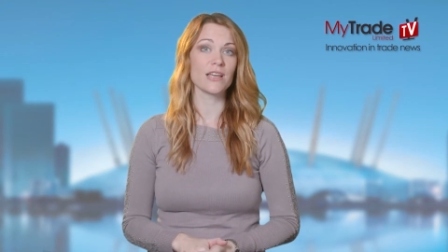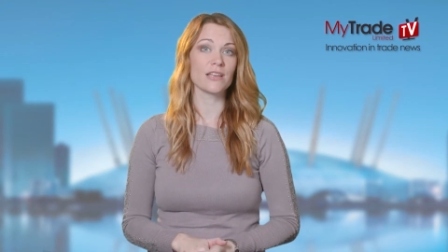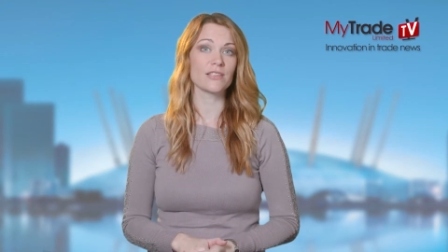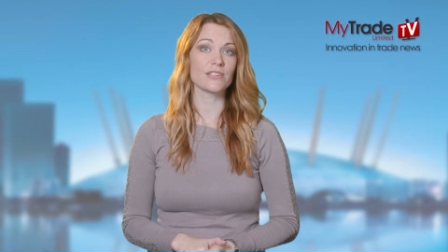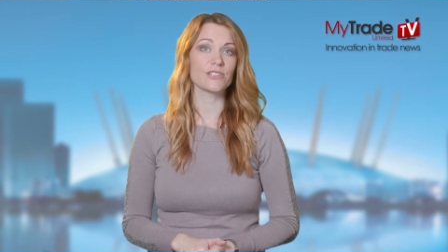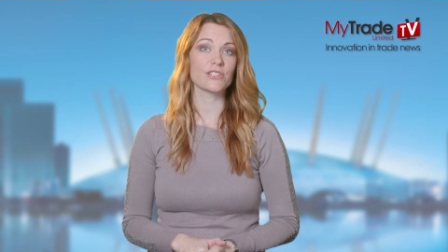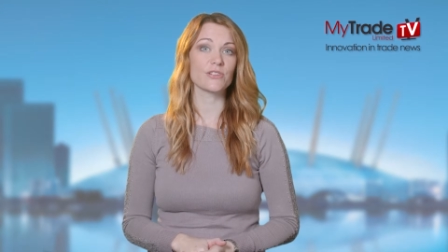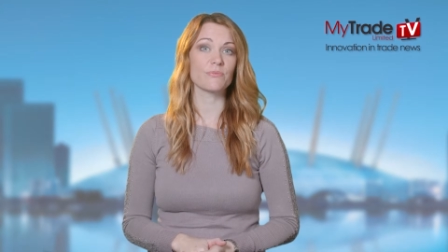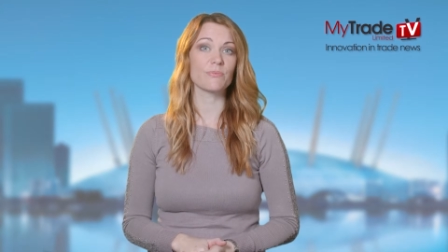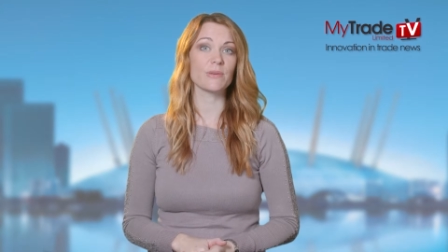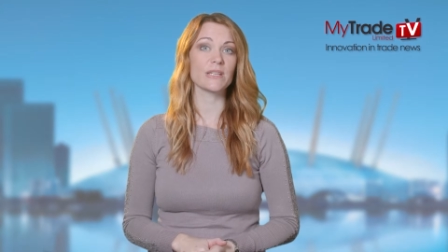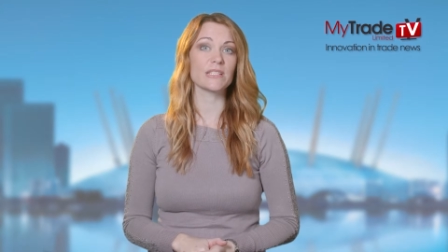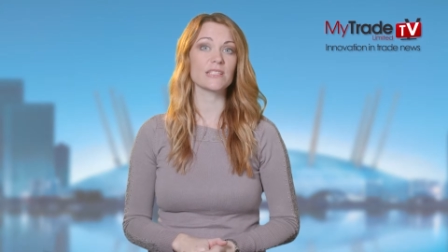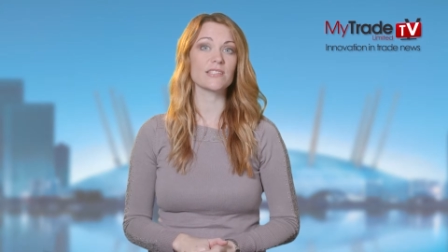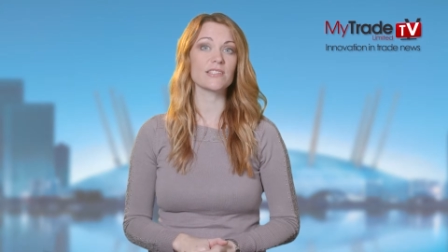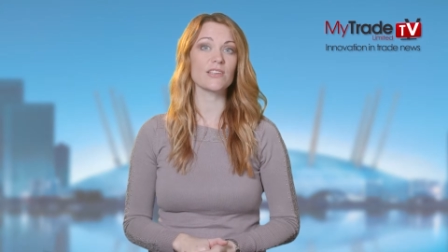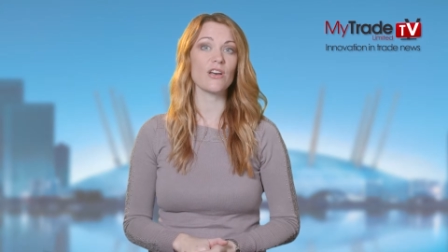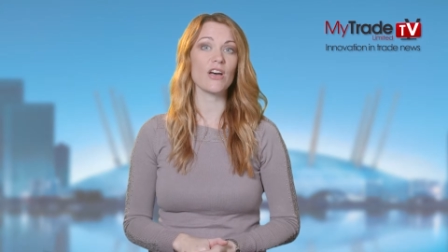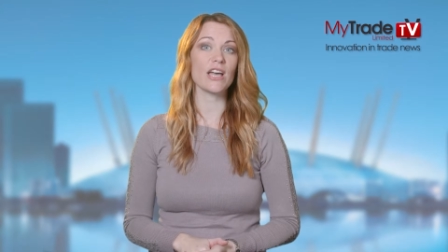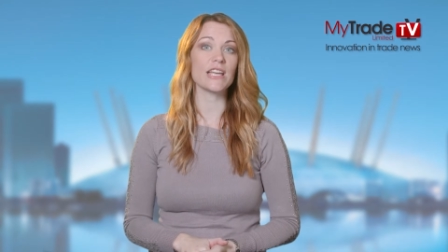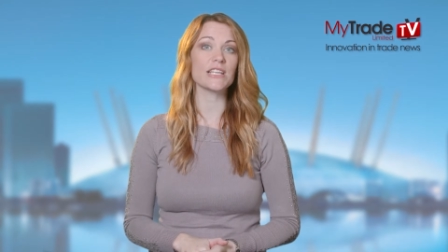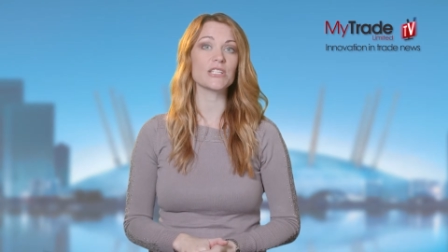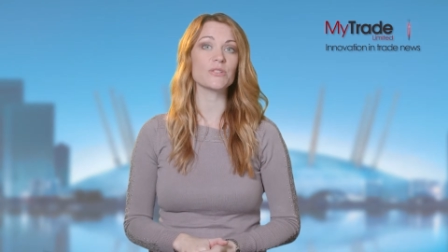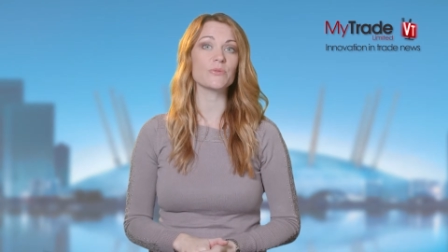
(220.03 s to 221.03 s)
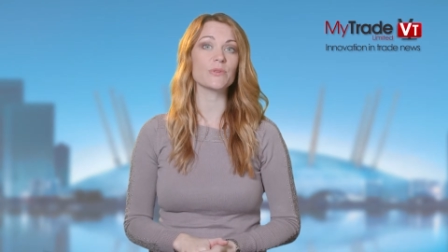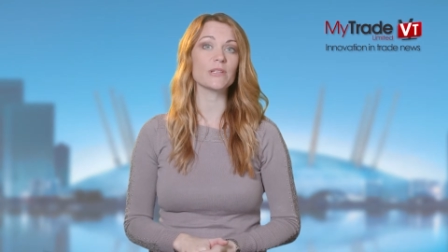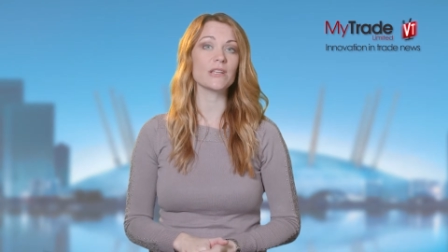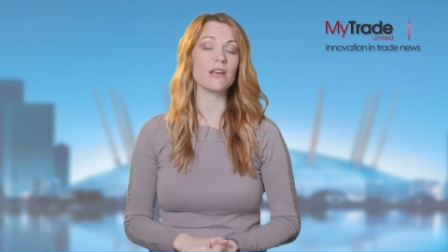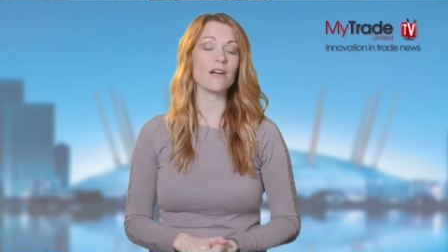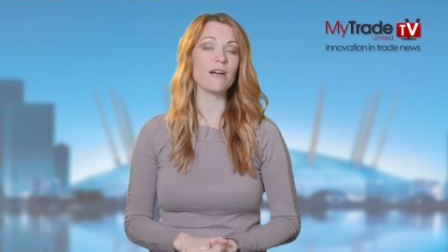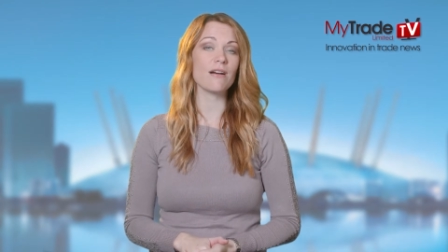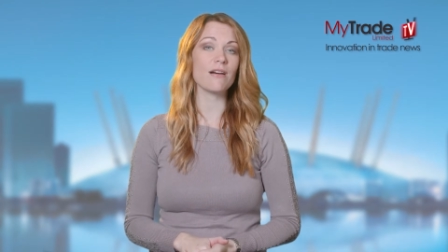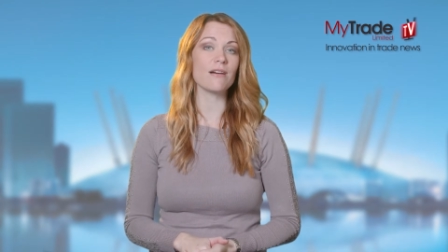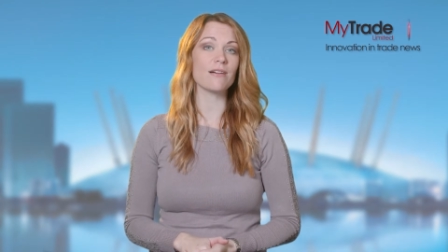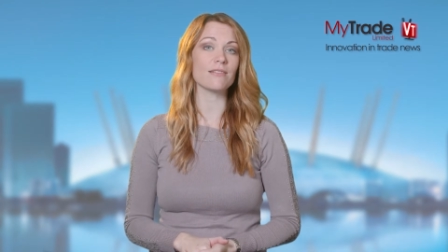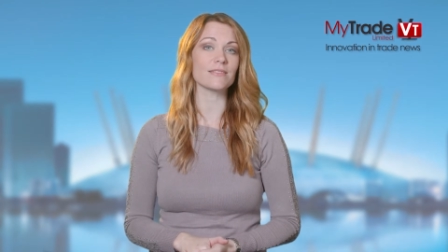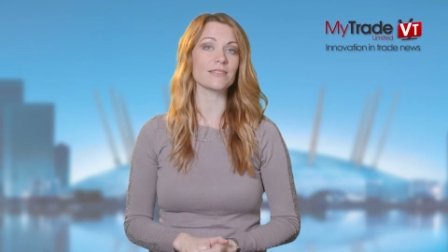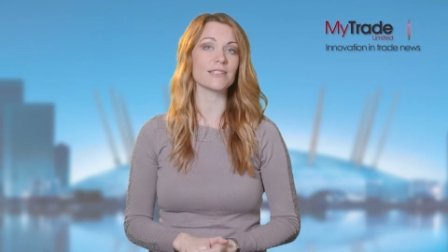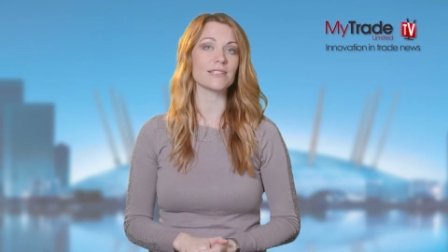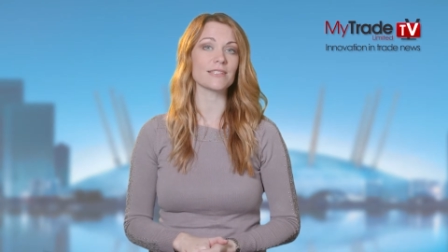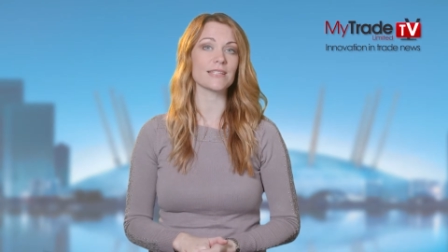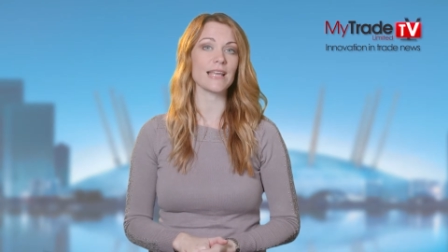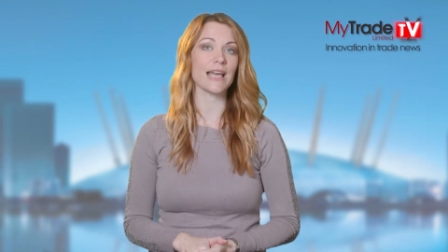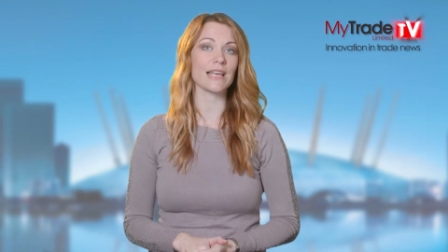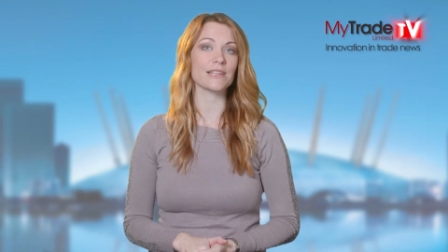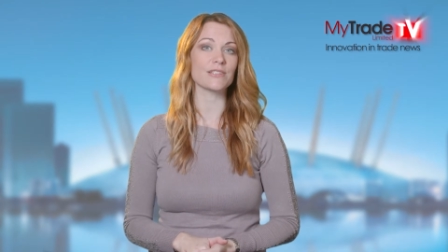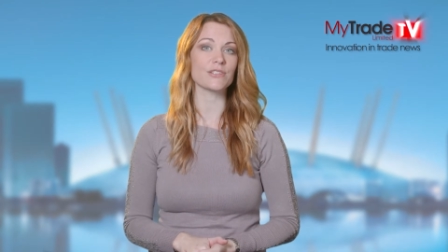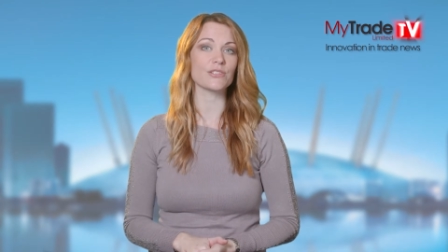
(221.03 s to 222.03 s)
that have been designed to enhance
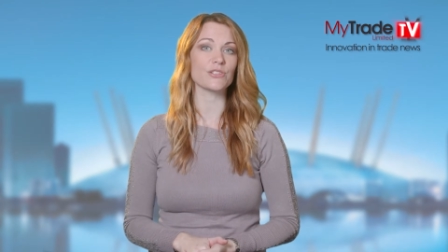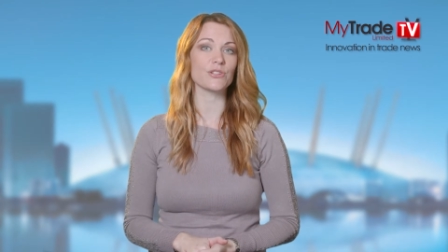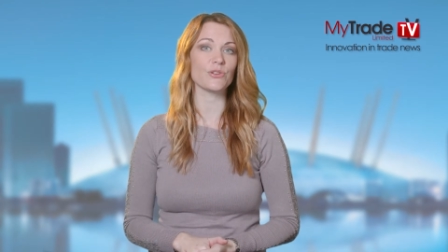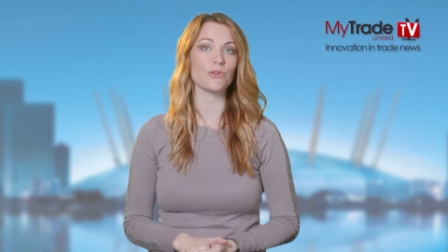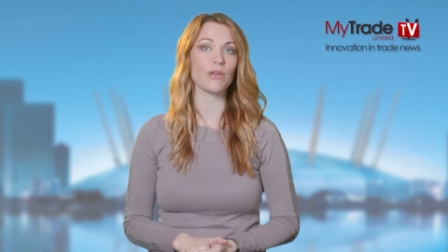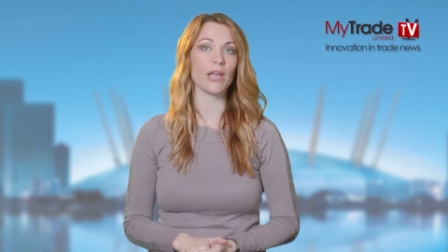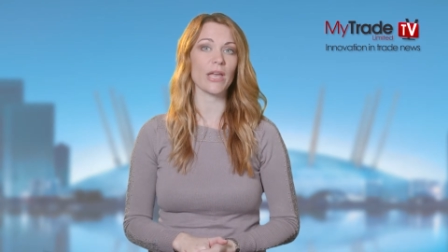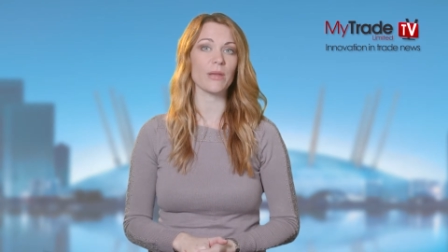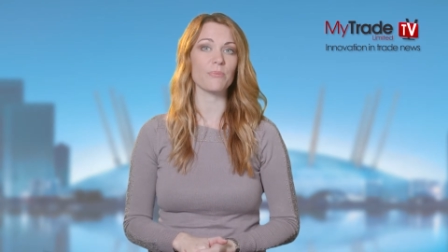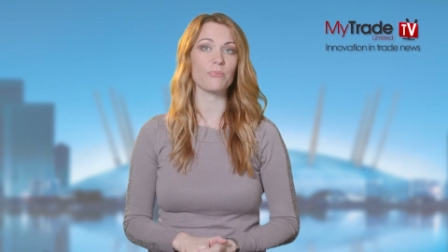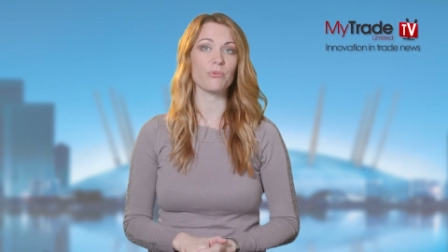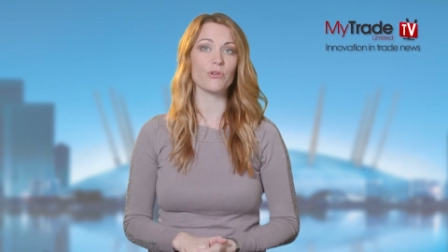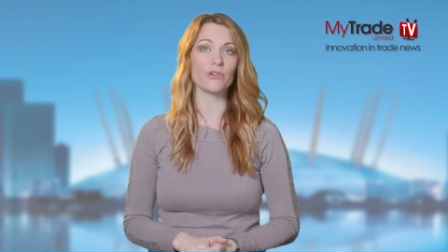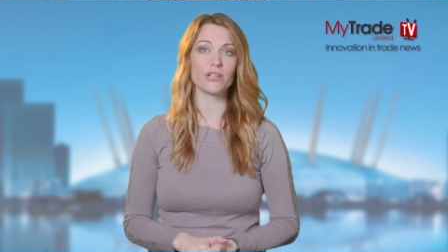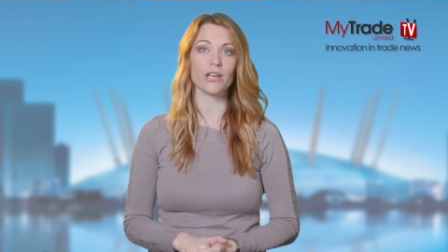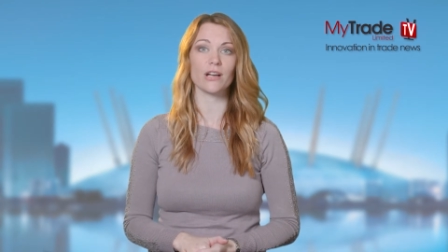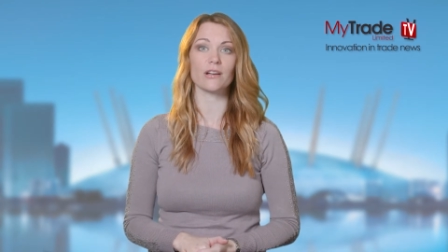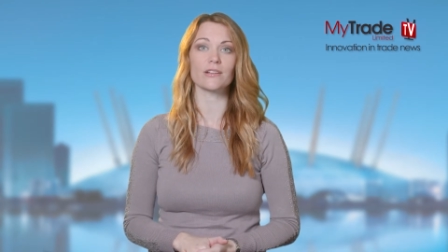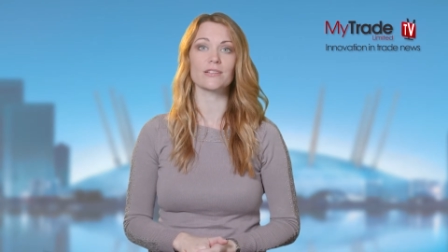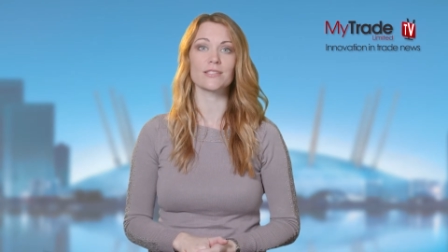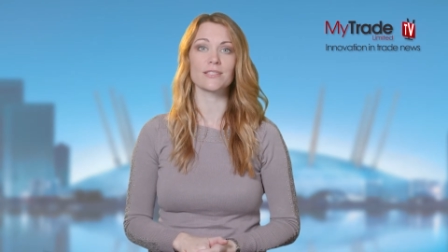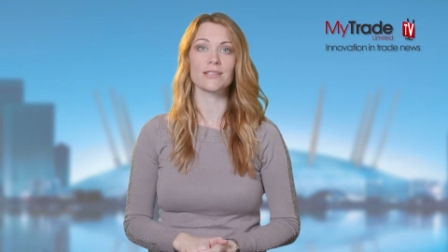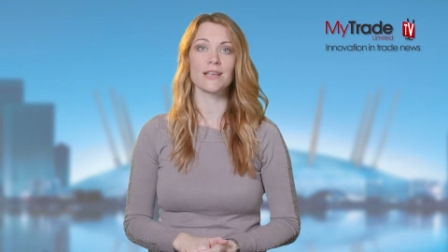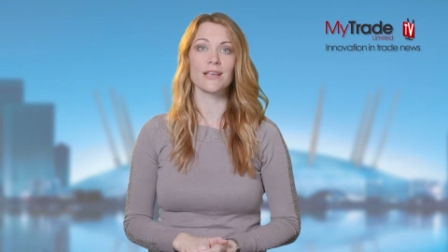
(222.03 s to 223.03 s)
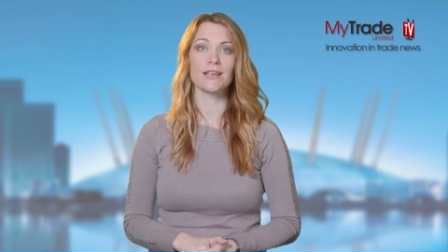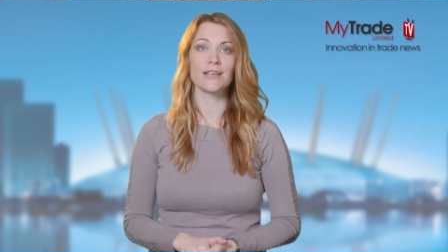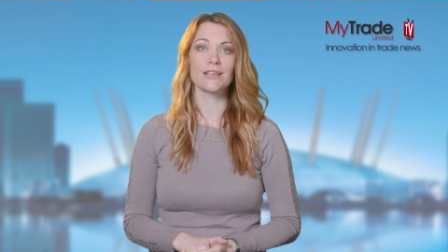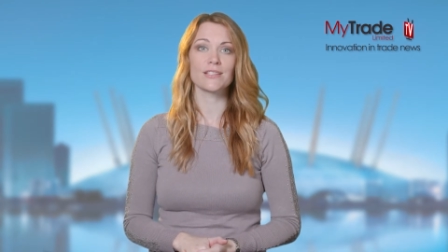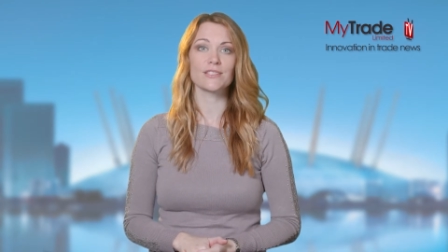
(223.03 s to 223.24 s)
standard UK products,